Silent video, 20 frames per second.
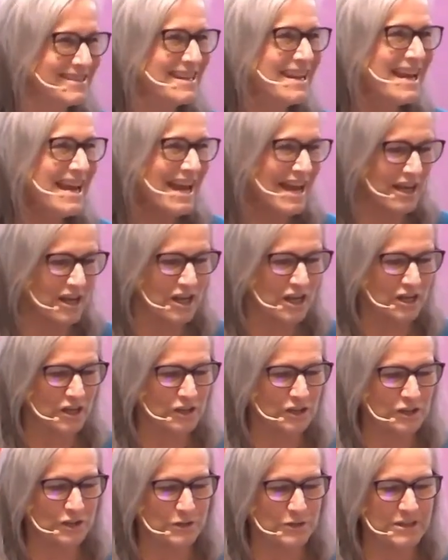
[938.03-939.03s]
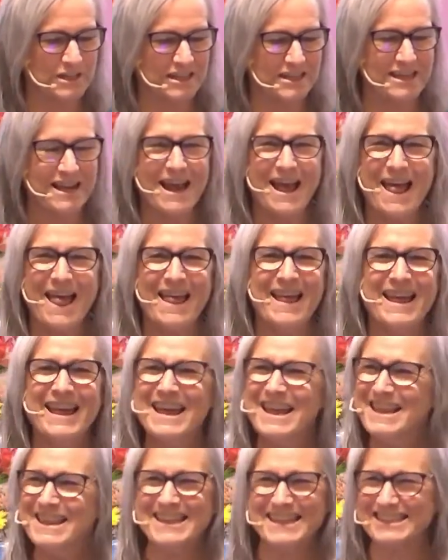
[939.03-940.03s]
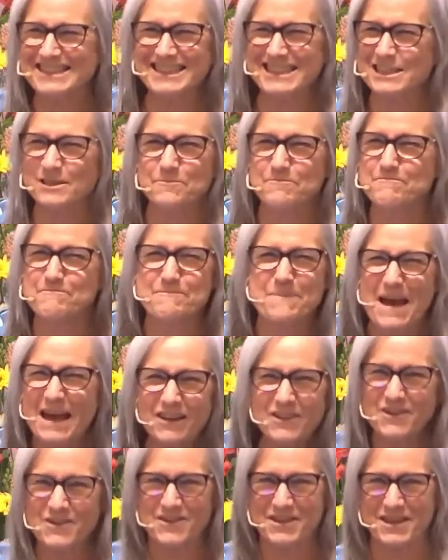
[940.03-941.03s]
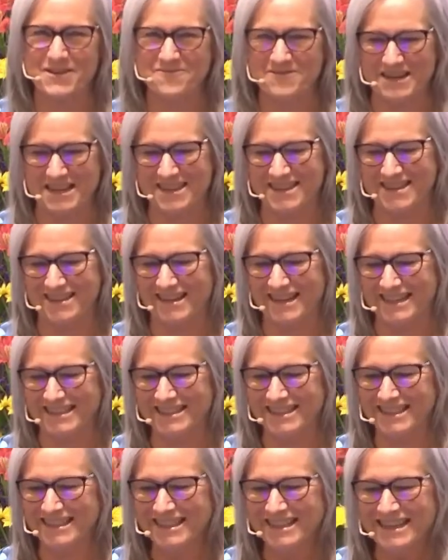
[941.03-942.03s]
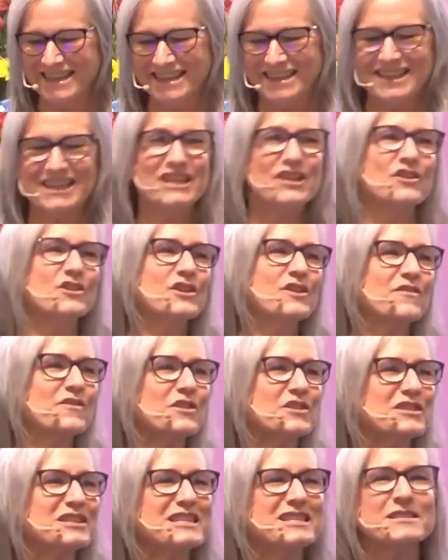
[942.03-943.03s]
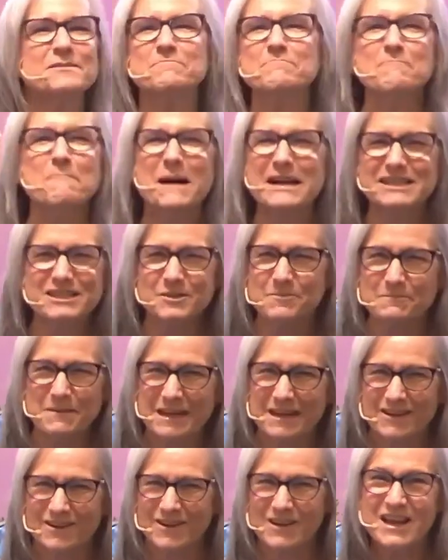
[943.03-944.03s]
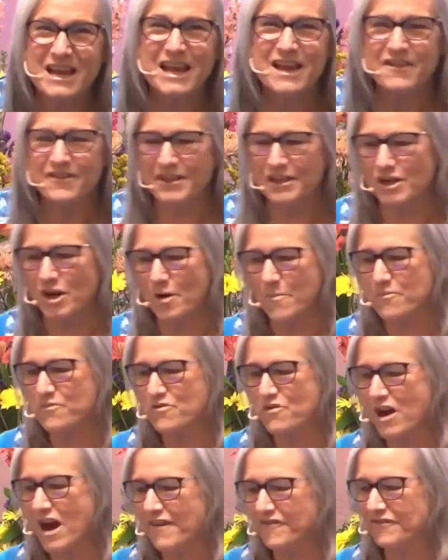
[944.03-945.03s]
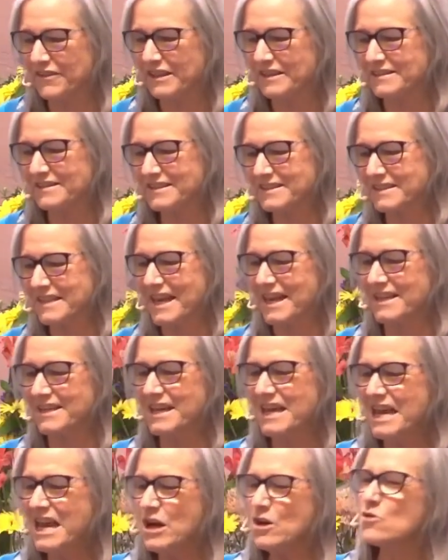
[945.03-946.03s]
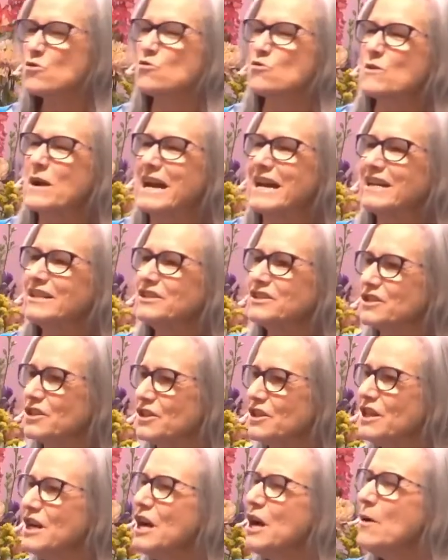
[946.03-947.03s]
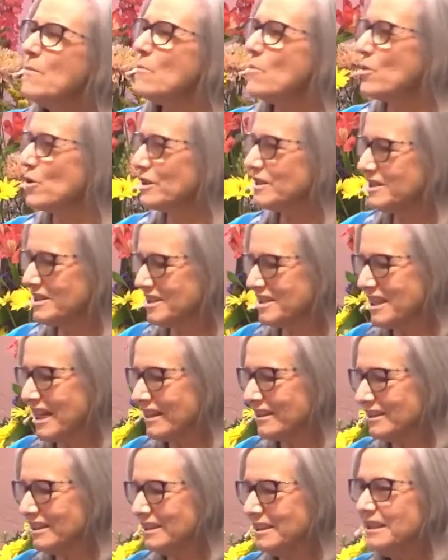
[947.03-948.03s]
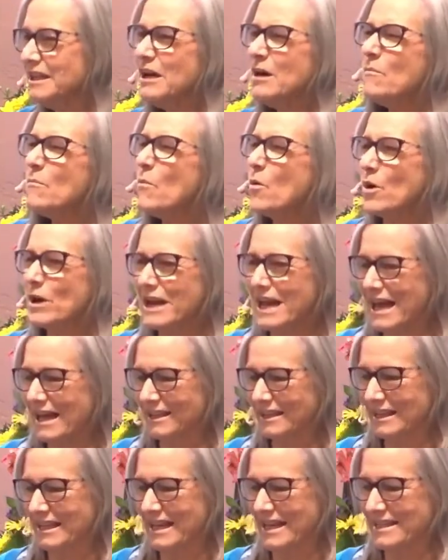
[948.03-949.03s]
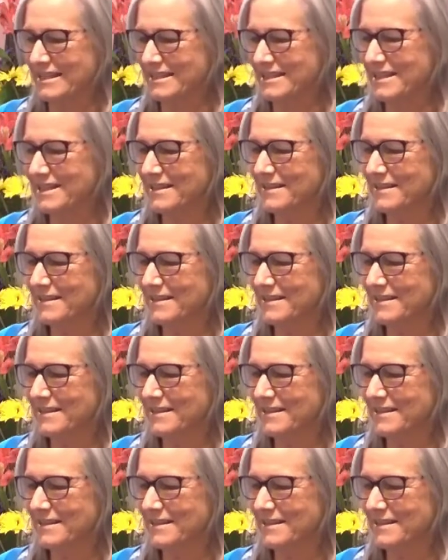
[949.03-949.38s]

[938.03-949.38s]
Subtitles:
and concluded, this is better than we thought. The universe is much bigger than our prophets said, grander, more subtle, more elegant.